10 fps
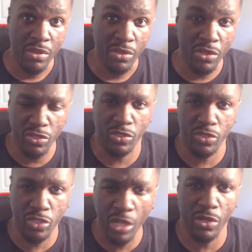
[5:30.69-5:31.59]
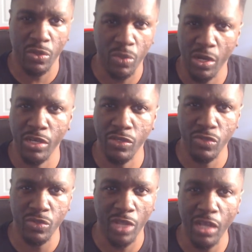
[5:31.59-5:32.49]
This is Tucker World,
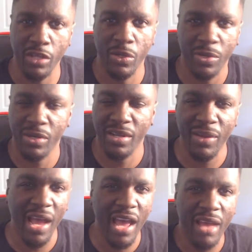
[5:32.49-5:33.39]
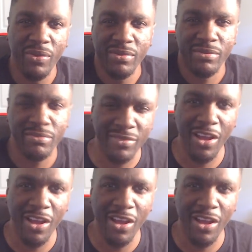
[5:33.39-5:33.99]
Andrew Tucker World. Like, what?